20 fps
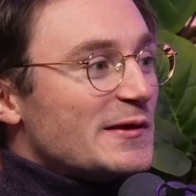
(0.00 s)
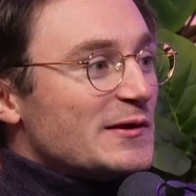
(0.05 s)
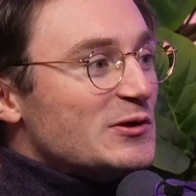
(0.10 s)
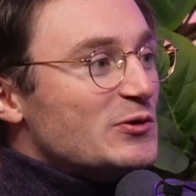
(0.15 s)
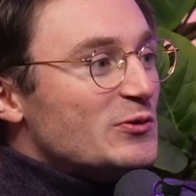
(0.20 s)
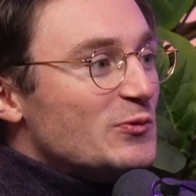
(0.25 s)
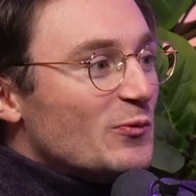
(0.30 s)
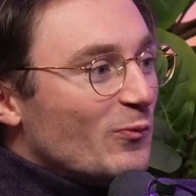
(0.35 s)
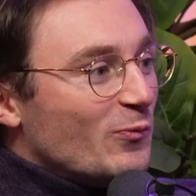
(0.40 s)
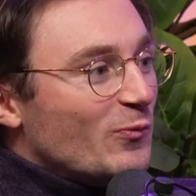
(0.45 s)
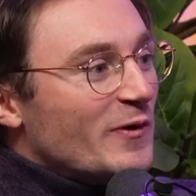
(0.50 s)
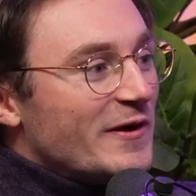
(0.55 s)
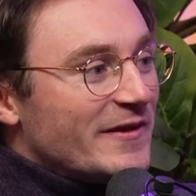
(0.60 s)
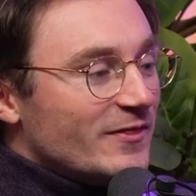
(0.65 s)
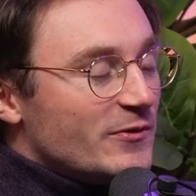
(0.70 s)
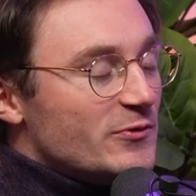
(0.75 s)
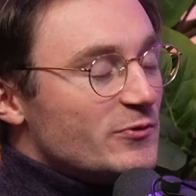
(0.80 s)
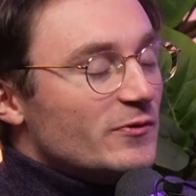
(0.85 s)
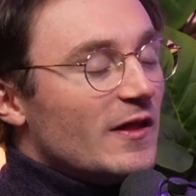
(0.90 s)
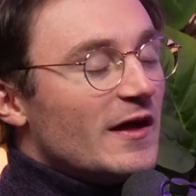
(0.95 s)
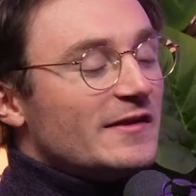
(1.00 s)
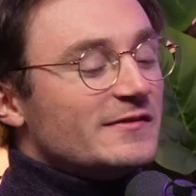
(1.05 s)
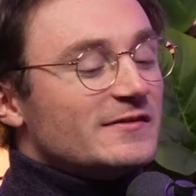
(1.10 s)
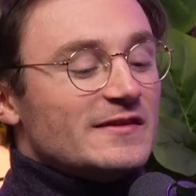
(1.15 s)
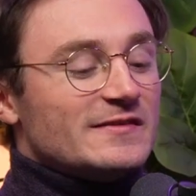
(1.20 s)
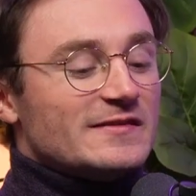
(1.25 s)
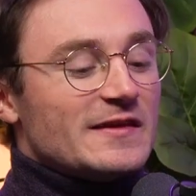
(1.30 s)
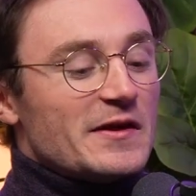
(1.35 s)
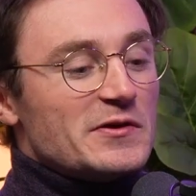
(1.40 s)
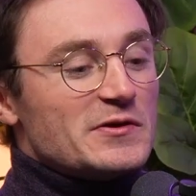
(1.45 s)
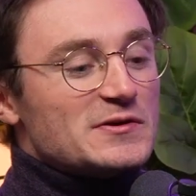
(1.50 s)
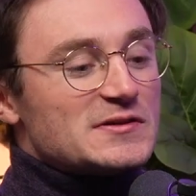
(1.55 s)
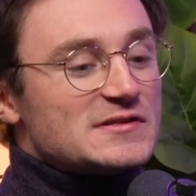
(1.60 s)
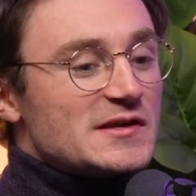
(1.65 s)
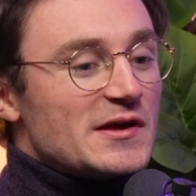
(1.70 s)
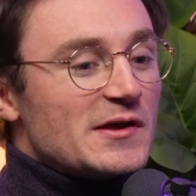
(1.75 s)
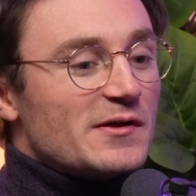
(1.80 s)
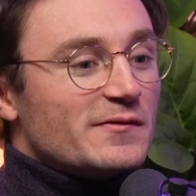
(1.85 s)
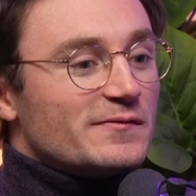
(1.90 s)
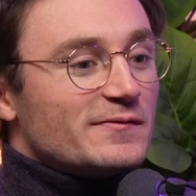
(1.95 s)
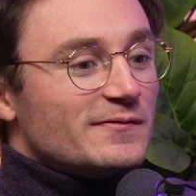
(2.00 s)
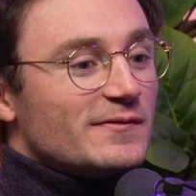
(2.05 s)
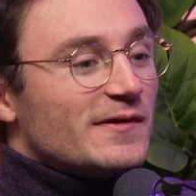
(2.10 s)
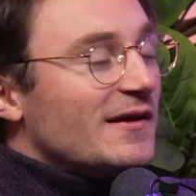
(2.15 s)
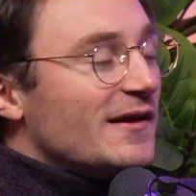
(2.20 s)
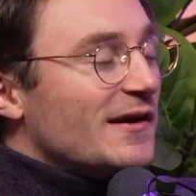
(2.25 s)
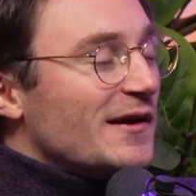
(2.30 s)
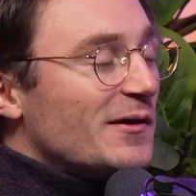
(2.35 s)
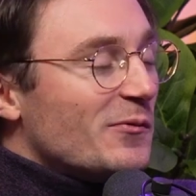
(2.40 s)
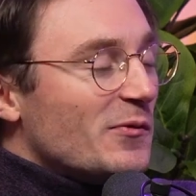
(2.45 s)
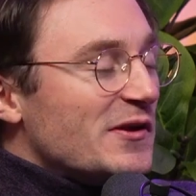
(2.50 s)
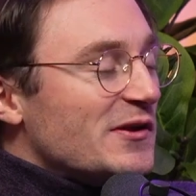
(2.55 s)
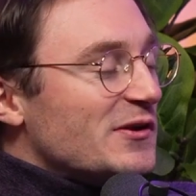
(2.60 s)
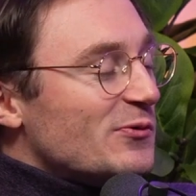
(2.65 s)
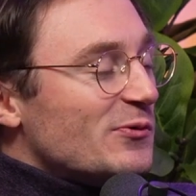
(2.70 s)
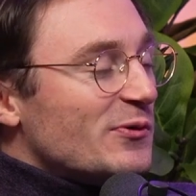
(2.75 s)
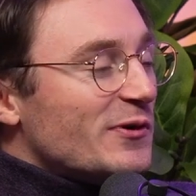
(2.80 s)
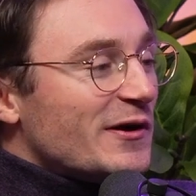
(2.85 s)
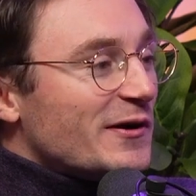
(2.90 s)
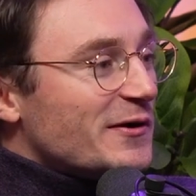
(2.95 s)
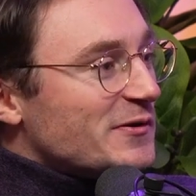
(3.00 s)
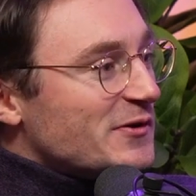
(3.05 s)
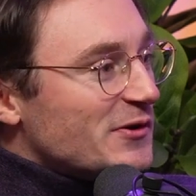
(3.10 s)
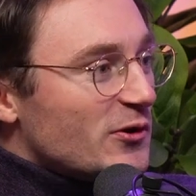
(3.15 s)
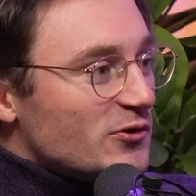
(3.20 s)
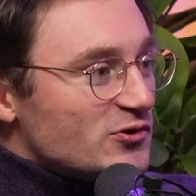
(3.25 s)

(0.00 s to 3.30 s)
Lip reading: you'd like to tell yourself when you were,